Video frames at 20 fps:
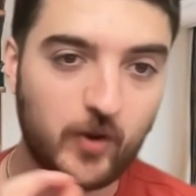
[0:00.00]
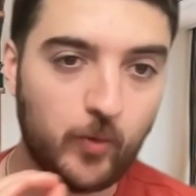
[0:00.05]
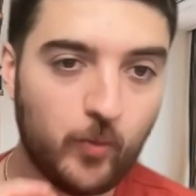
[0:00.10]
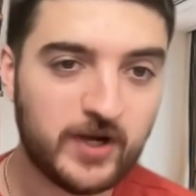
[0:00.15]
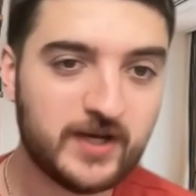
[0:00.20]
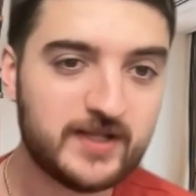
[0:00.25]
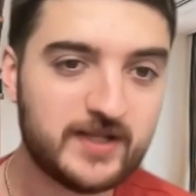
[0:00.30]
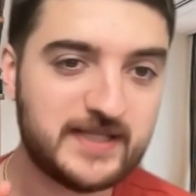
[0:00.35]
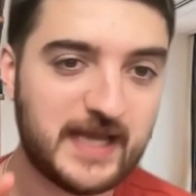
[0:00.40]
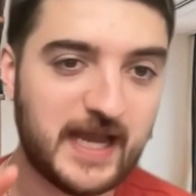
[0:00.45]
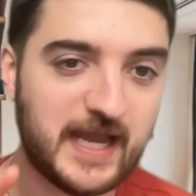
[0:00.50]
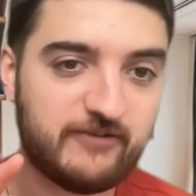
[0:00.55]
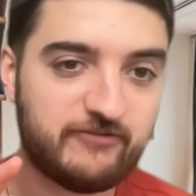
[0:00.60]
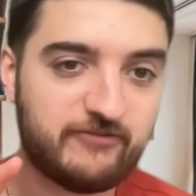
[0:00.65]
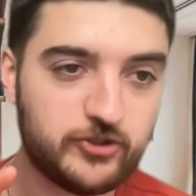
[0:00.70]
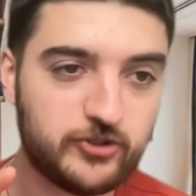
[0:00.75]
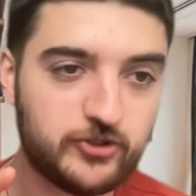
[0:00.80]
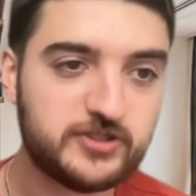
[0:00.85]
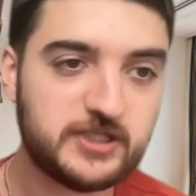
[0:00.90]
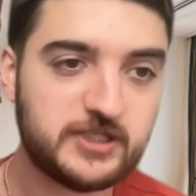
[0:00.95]
I want to dive a
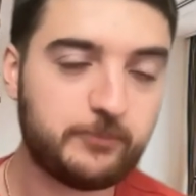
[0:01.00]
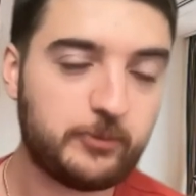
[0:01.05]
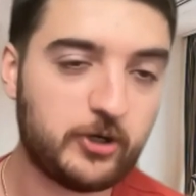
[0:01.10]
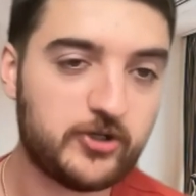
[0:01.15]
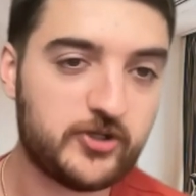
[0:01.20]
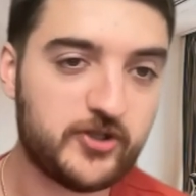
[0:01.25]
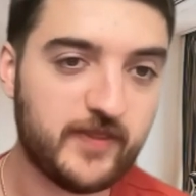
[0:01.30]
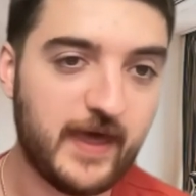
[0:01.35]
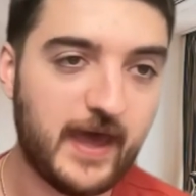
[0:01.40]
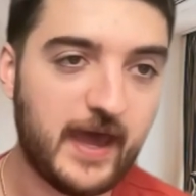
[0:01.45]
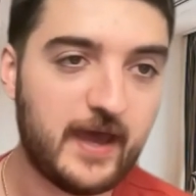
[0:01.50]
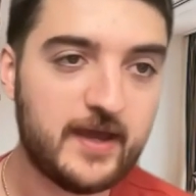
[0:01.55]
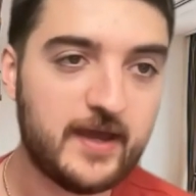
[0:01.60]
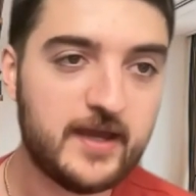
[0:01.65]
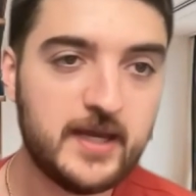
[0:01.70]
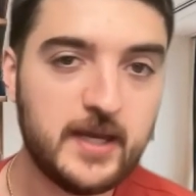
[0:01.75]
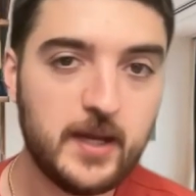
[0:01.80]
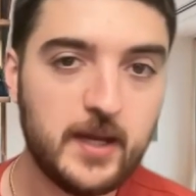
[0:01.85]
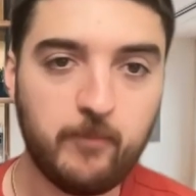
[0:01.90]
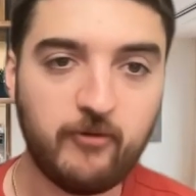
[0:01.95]
little deeper into that.